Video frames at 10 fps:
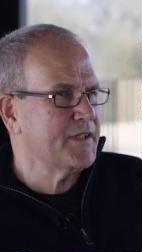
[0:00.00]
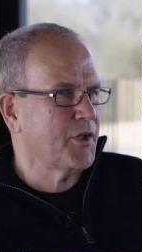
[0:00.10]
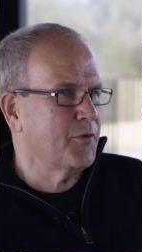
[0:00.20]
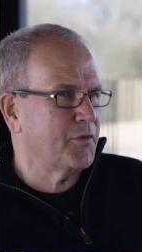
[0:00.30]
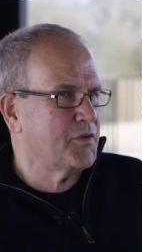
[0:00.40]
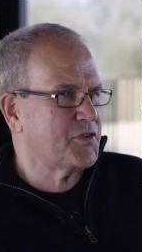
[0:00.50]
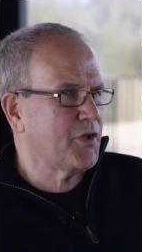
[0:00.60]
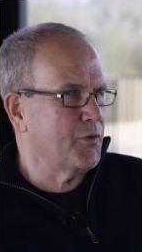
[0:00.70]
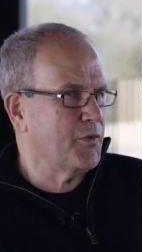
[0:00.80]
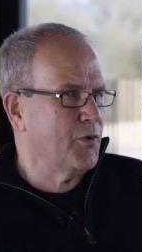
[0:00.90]

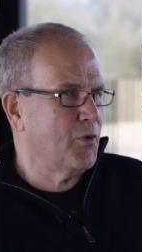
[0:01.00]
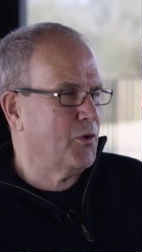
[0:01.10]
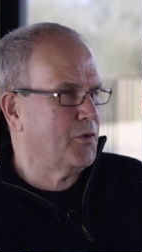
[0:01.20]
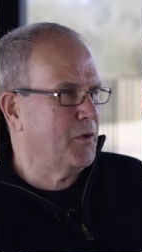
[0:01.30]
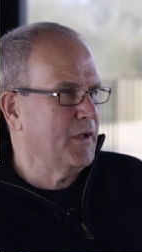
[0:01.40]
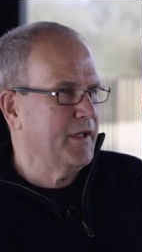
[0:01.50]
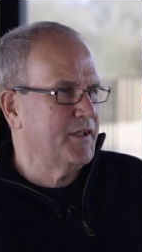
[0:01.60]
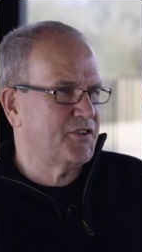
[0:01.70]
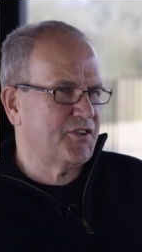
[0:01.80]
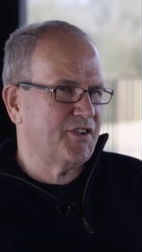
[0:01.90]
So you're
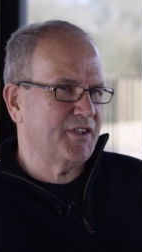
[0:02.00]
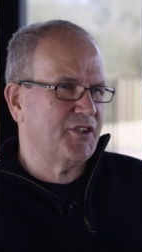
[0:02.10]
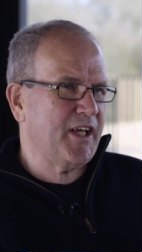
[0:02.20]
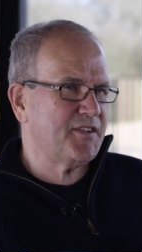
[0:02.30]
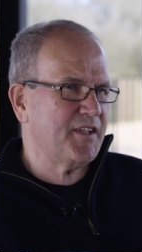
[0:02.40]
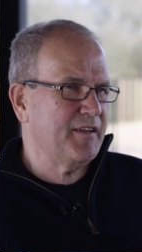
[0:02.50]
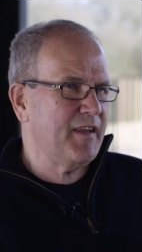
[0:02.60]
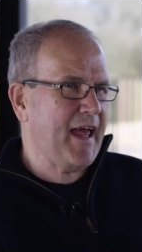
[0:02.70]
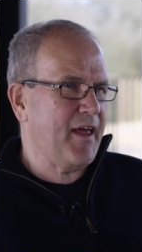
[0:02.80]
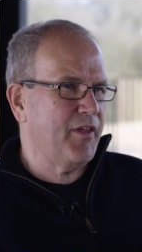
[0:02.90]
suggesting
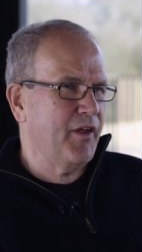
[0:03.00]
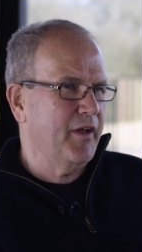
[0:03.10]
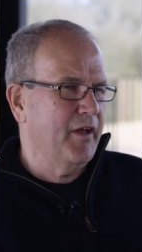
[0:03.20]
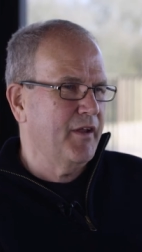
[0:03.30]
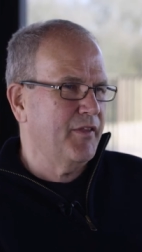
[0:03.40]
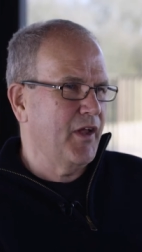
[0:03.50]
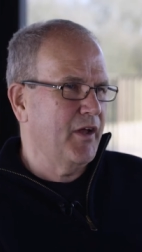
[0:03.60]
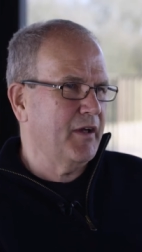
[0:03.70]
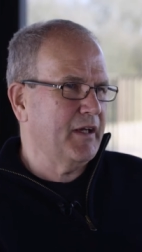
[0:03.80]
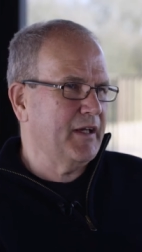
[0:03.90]
there
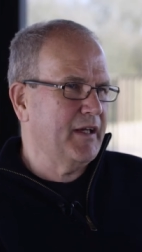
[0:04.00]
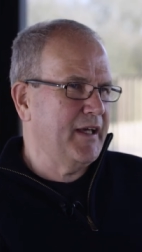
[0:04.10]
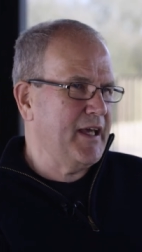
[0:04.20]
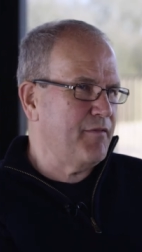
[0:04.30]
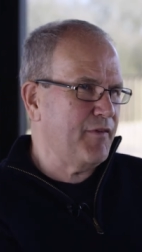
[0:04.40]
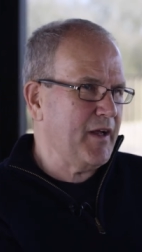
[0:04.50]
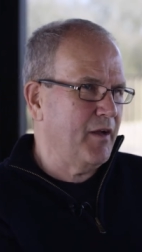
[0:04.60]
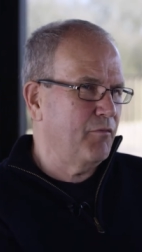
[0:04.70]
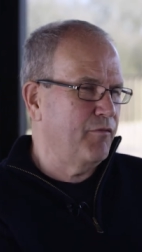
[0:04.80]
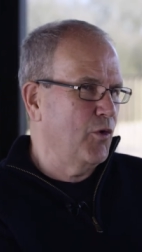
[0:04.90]
that
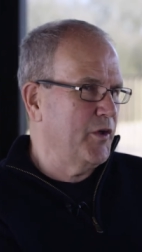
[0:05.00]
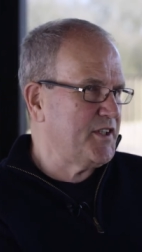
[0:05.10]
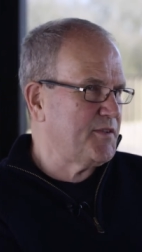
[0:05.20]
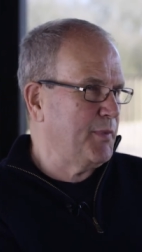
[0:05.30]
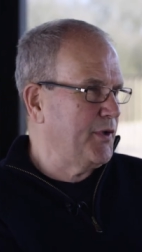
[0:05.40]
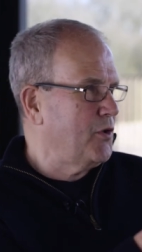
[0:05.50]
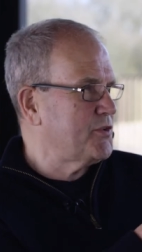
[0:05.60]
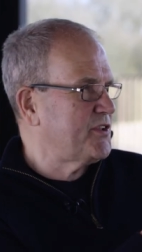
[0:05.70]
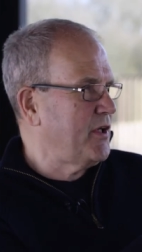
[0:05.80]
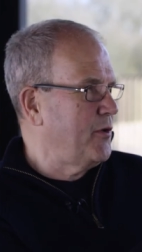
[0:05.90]
giving voice but
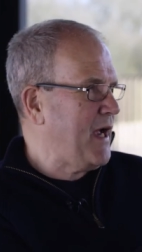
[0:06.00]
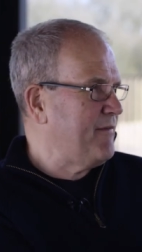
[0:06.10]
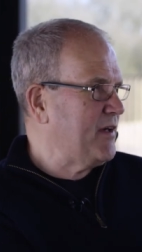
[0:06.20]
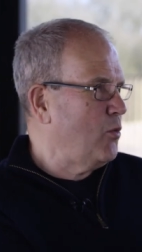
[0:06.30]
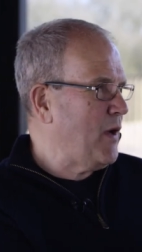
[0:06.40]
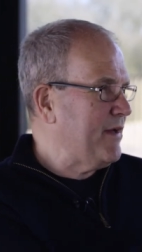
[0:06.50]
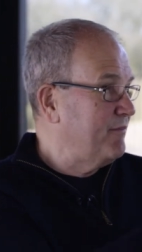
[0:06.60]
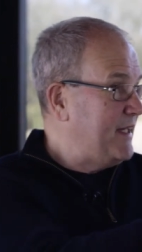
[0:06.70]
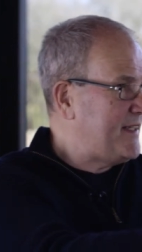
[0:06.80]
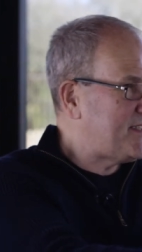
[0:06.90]
also having a way of
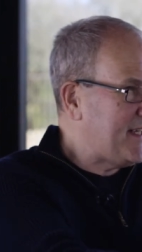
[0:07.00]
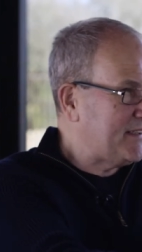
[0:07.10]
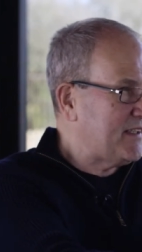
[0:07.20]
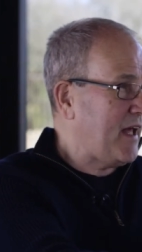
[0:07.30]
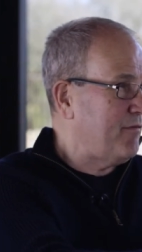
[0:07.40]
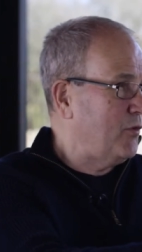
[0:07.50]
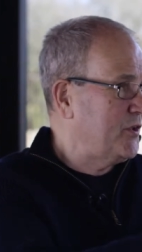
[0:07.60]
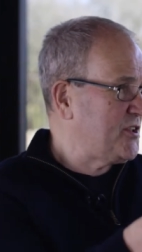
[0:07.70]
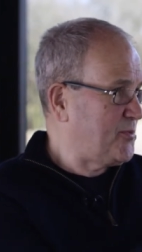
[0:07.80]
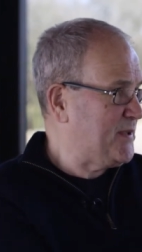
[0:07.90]
listening to that
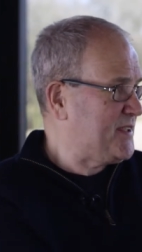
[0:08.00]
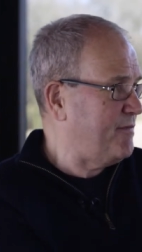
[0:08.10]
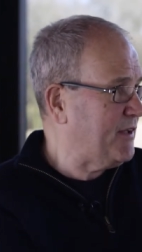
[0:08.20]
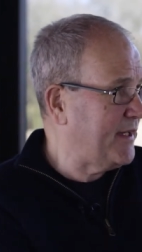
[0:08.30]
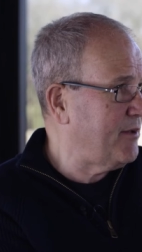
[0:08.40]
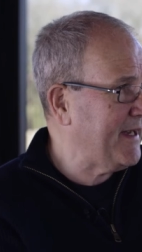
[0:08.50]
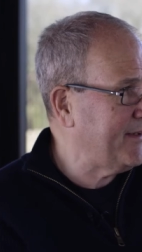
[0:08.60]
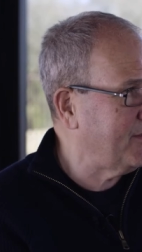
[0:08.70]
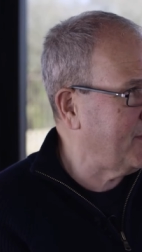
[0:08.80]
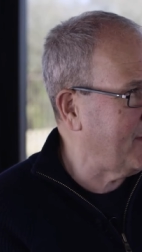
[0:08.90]
voice, specifically
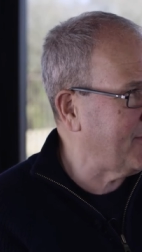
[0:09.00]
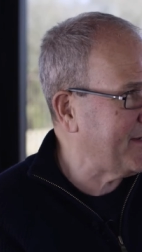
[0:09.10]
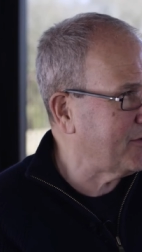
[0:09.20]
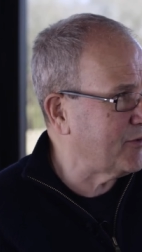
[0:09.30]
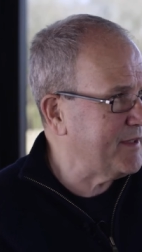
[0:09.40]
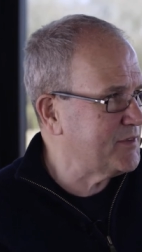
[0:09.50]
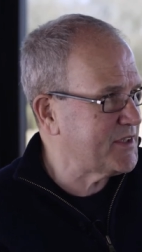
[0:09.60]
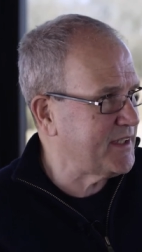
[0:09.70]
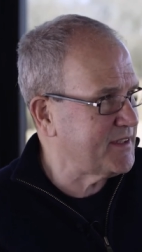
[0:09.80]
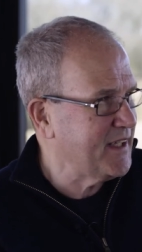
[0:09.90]
around
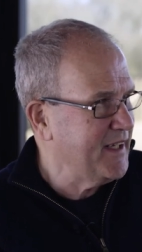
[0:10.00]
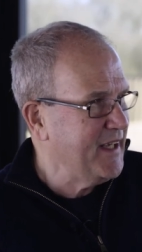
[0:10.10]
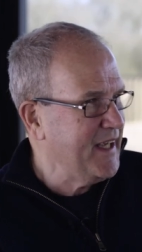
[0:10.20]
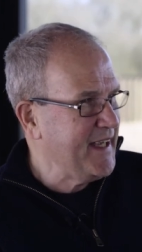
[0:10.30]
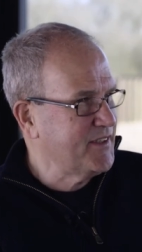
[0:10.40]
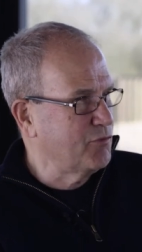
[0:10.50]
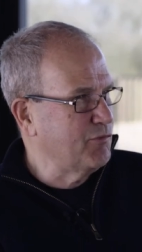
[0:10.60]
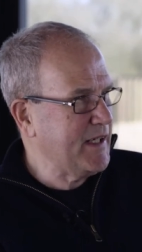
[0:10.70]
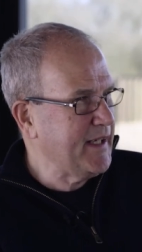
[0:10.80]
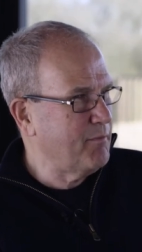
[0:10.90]
grievances, is a
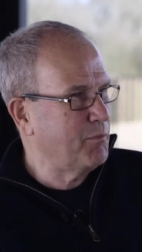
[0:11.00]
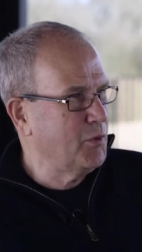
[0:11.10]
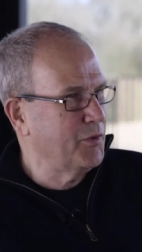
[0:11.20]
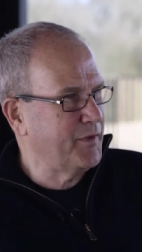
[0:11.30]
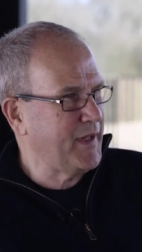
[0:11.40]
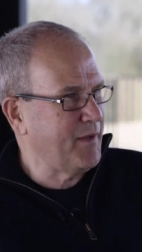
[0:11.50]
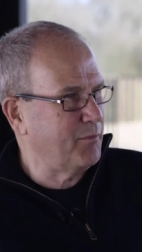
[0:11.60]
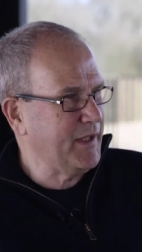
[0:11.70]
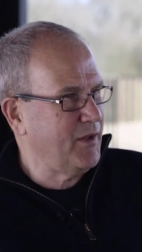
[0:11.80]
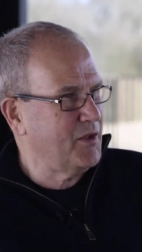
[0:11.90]
really important thing,
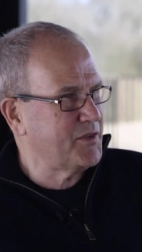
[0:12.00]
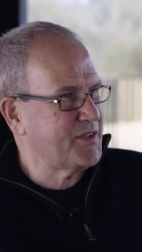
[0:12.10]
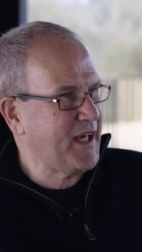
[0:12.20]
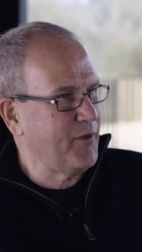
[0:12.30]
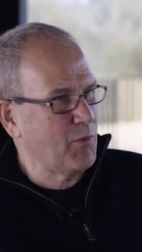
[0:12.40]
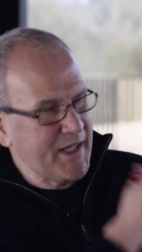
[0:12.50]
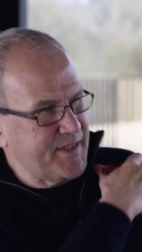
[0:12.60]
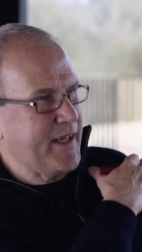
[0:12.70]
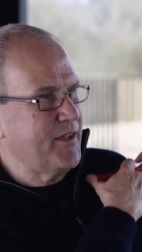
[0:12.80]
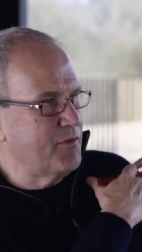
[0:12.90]
because otherwise
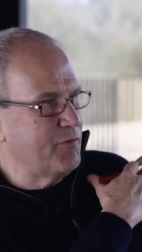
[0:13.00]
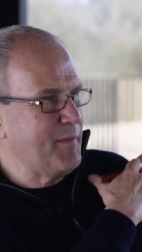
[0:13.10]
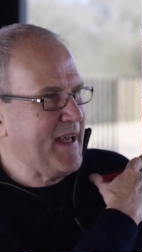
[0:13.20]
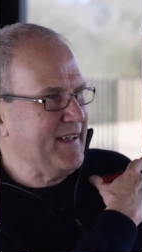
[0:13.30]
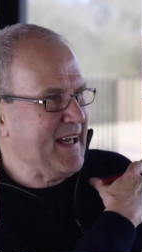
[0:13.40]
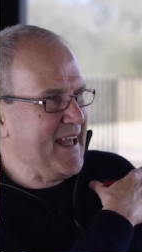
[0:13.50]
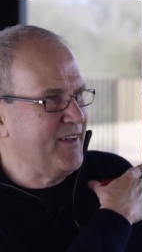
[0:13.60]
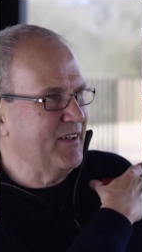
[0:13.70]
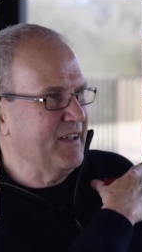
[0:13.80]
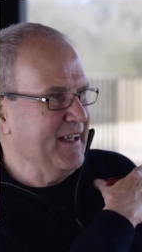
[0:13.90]
they're going to remain
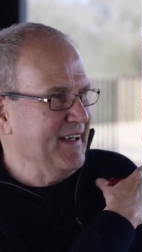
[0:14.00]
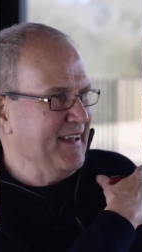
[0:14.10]
hidden